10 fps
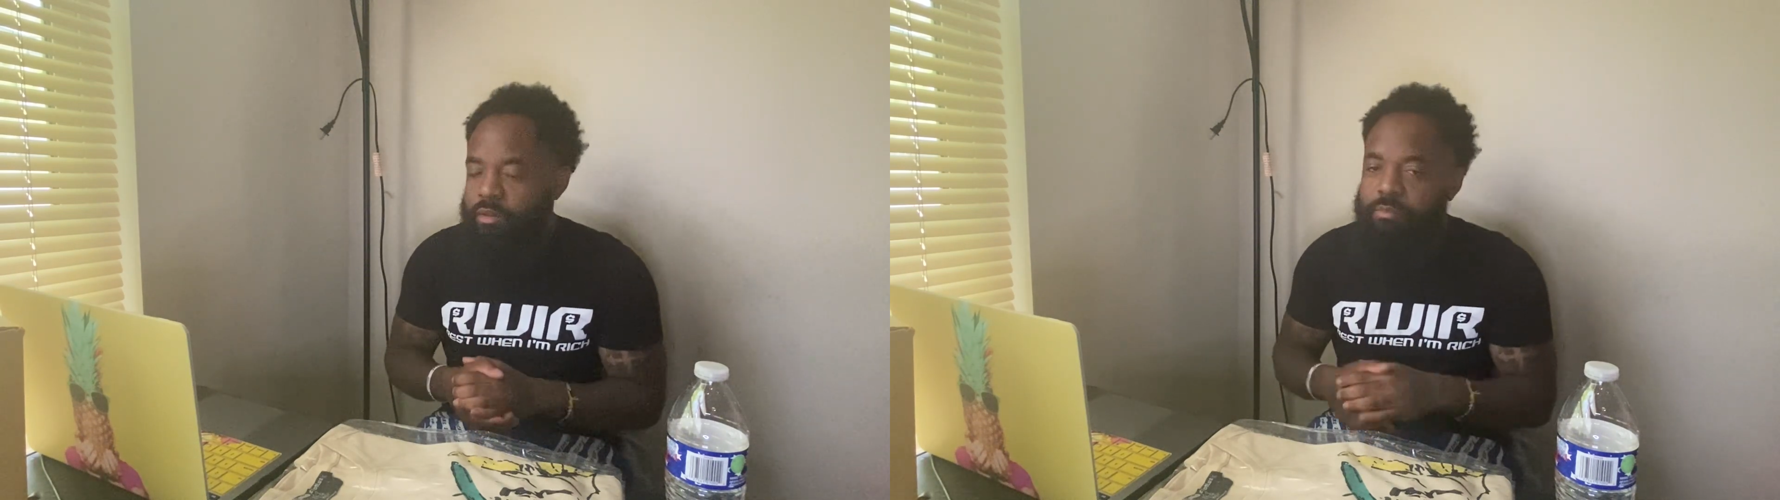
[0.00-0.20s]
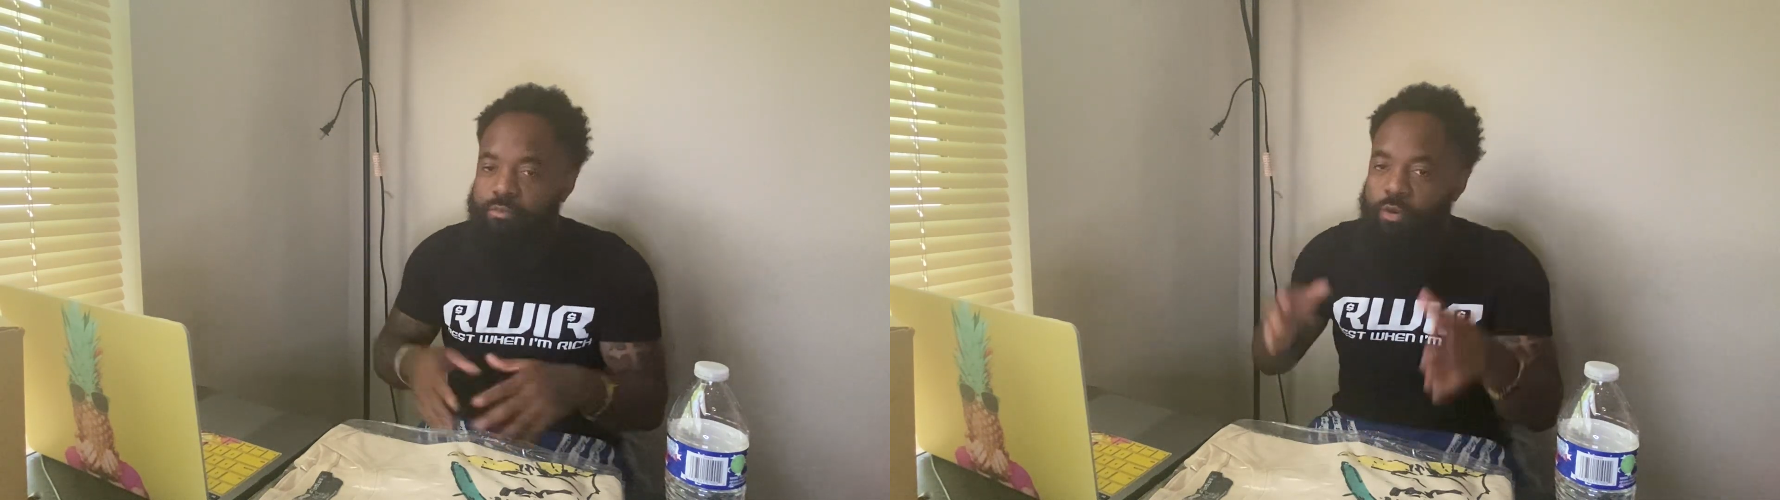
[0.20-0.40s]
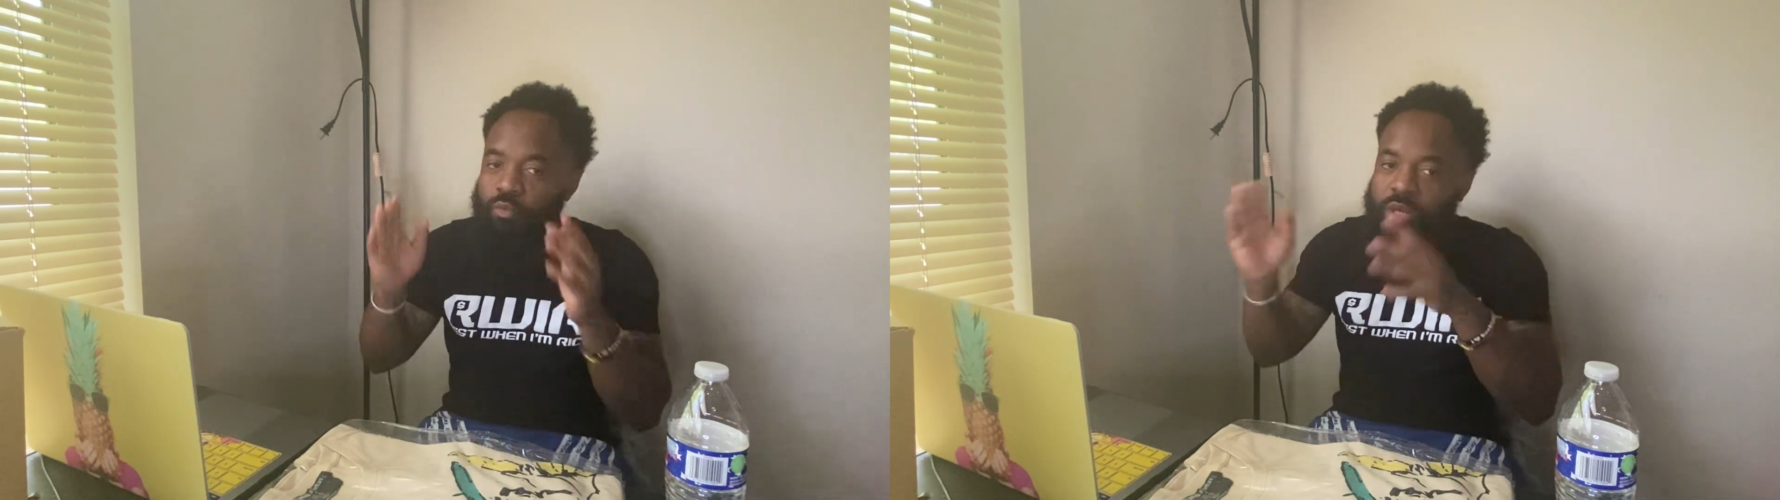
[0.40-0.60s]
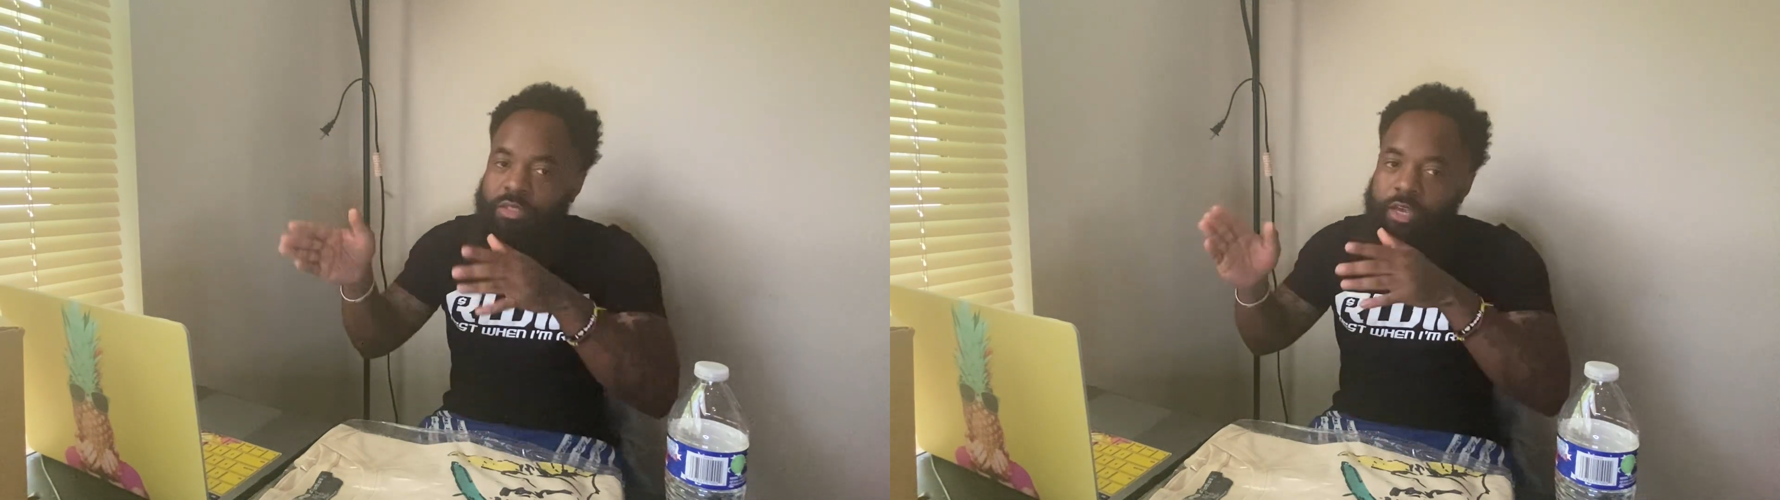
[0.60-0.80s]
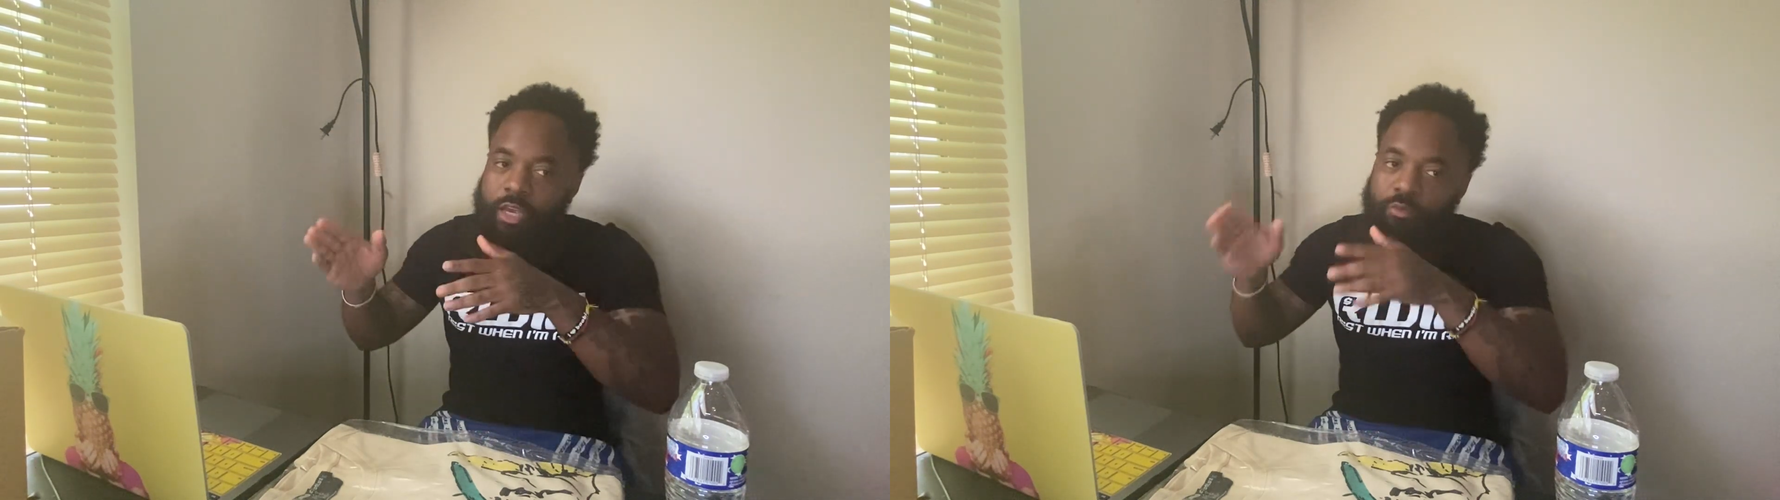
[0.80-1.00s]
But one
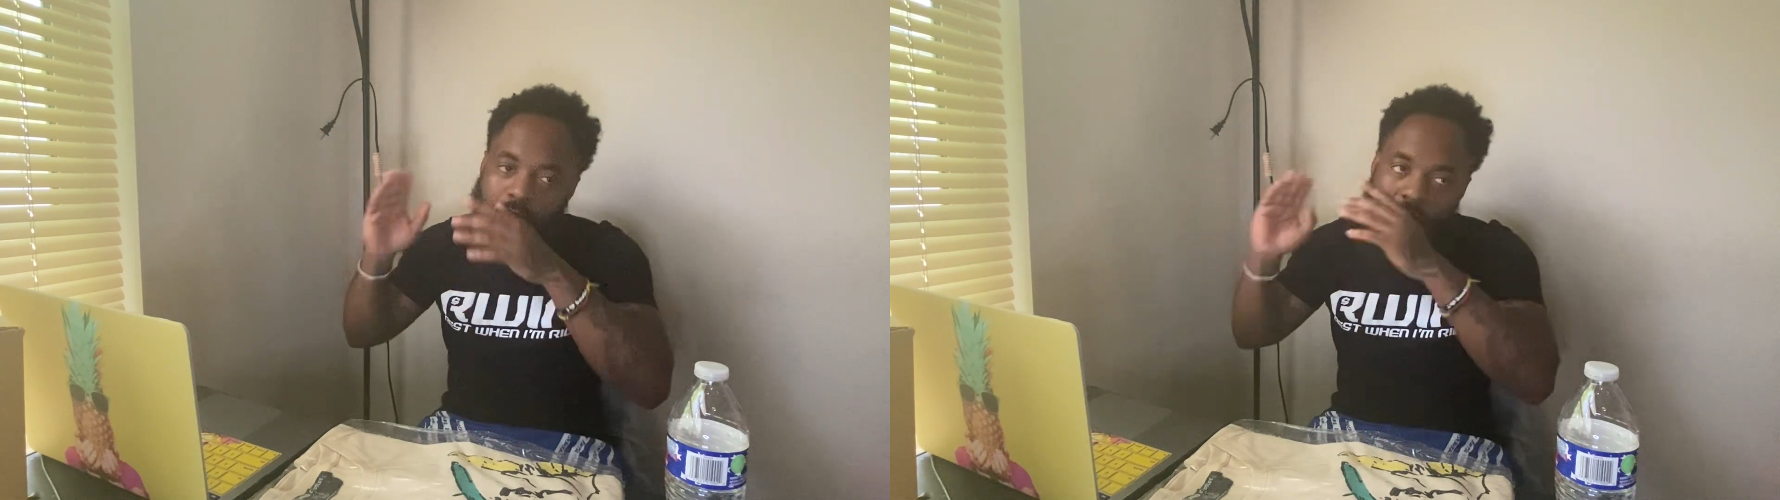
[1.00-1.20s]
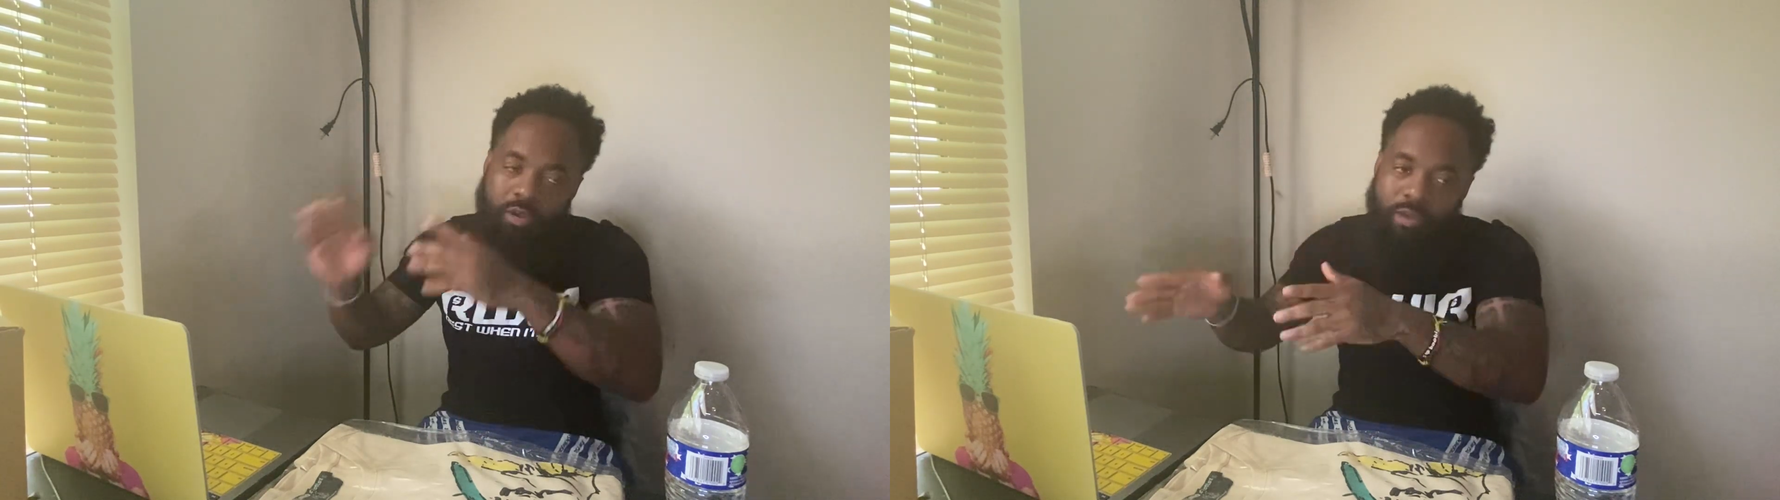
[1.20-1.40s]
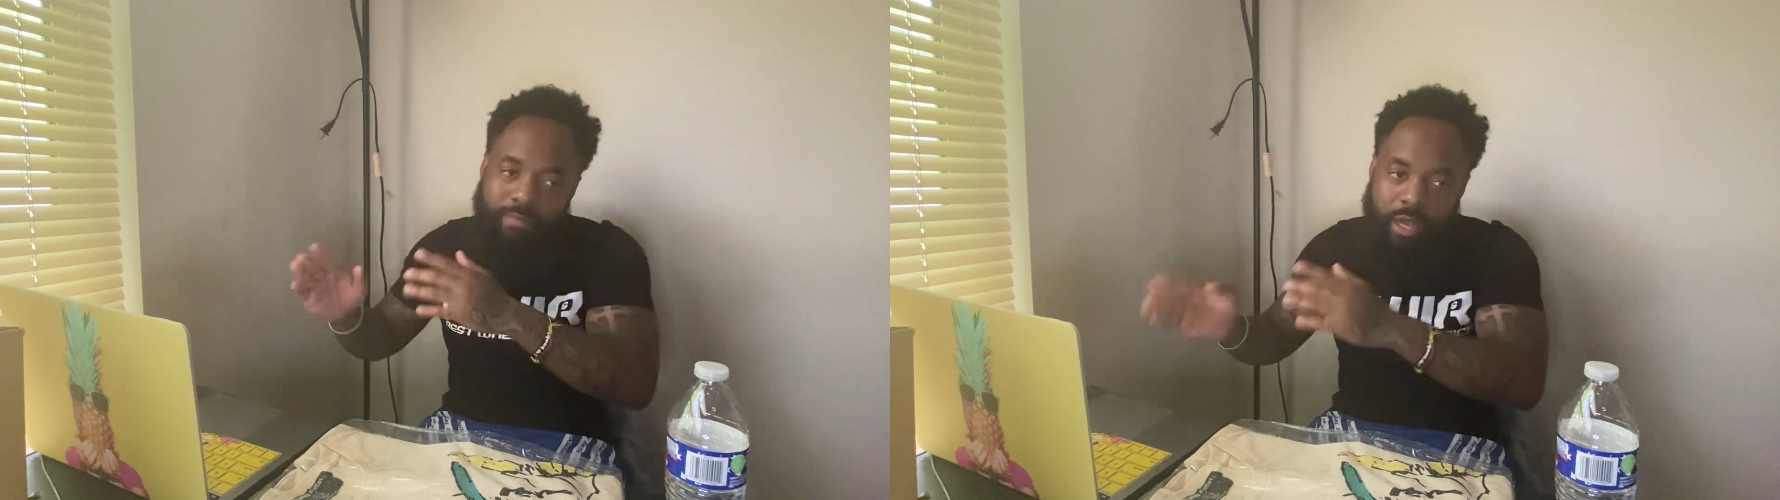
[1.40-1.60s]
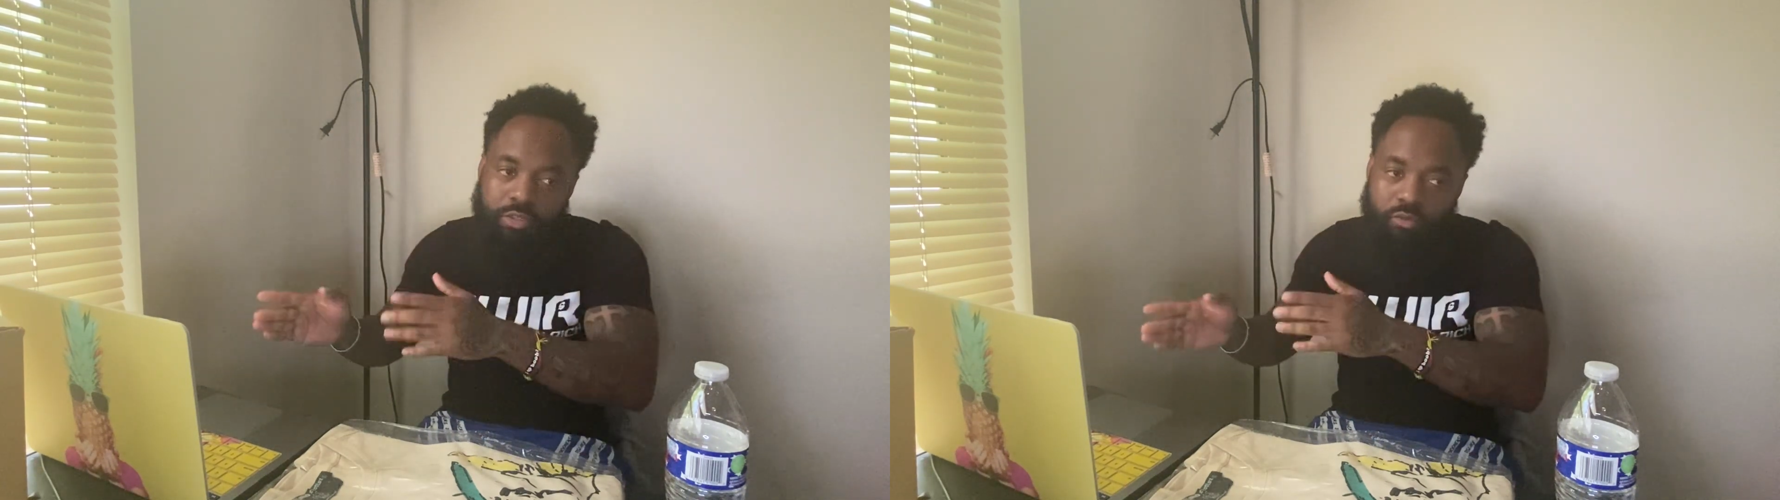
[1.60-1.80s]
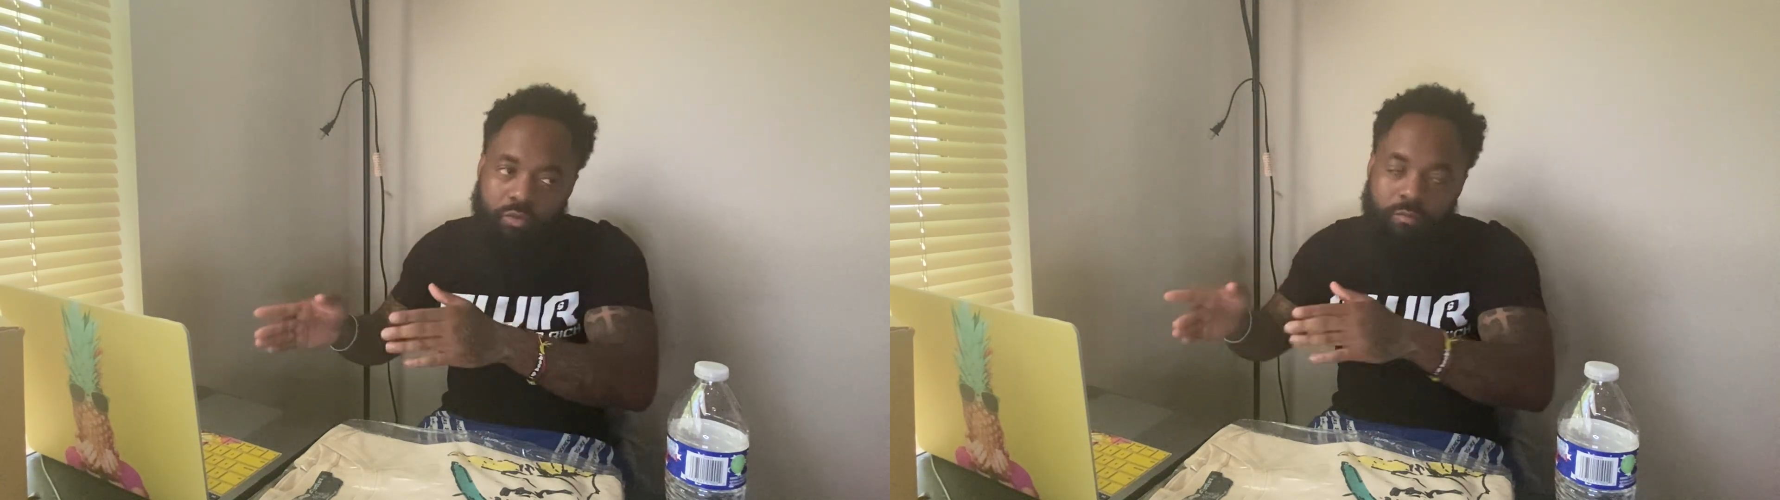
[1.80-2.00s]
take, we gonna get back
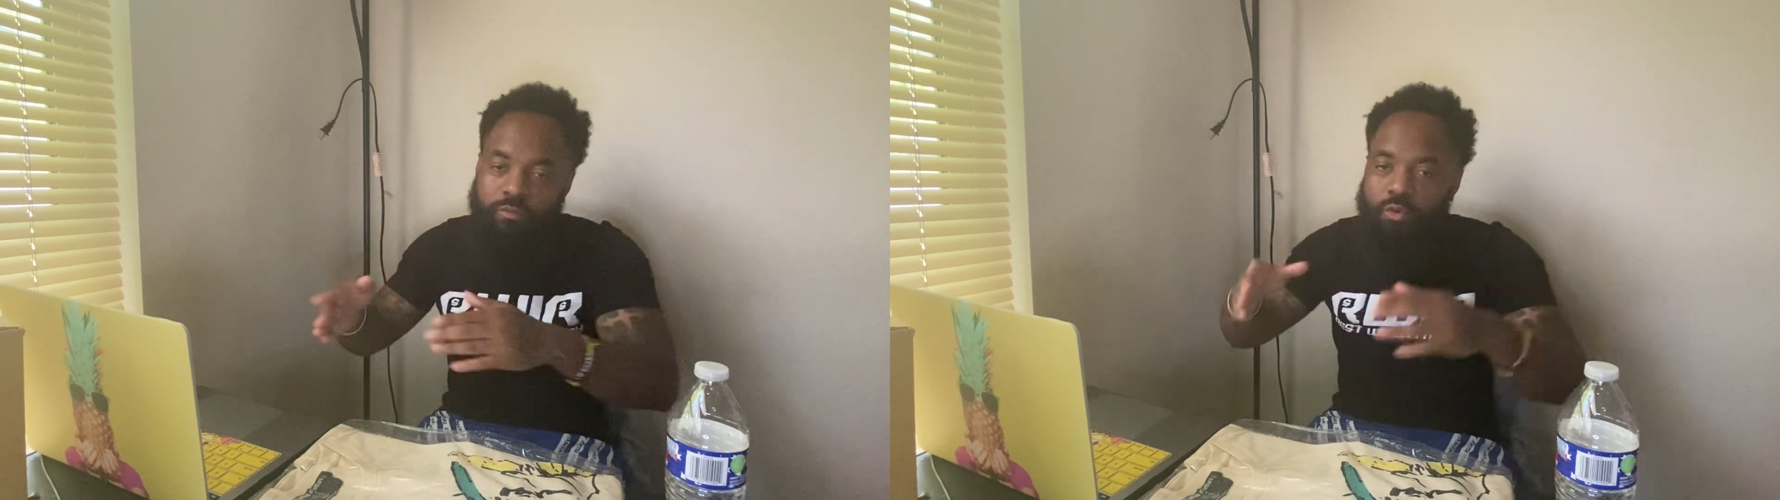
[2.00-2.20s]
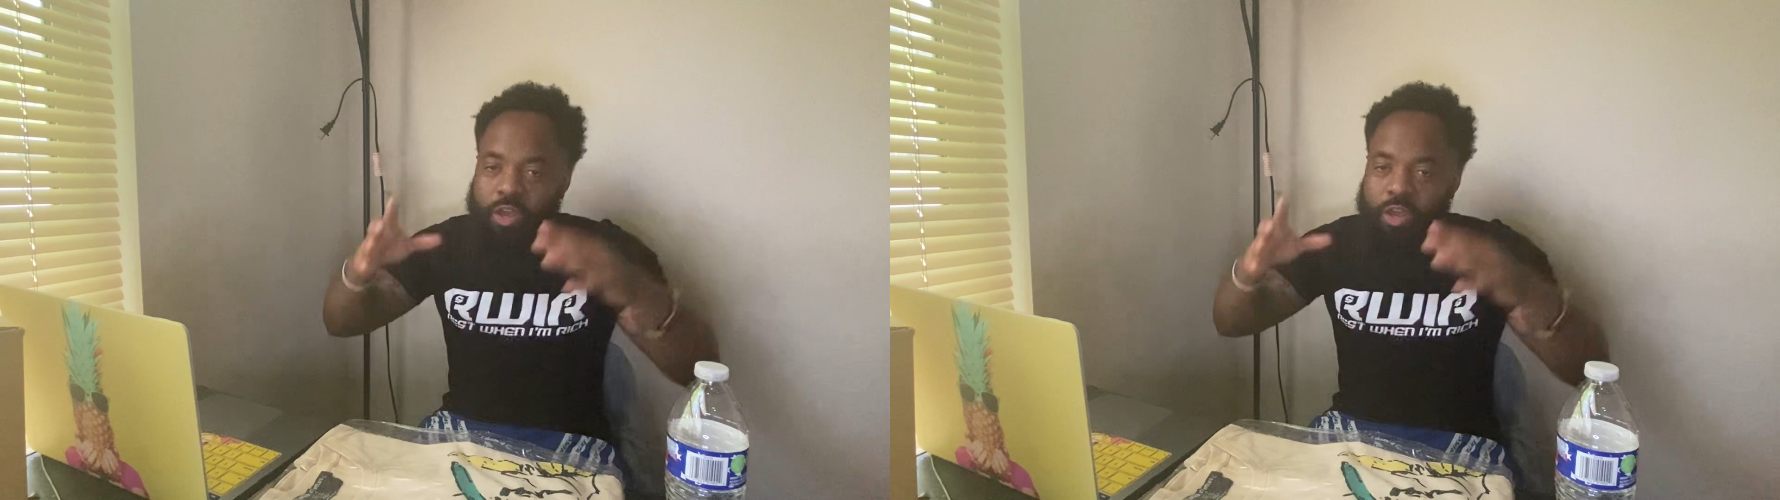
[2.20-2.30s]
to him.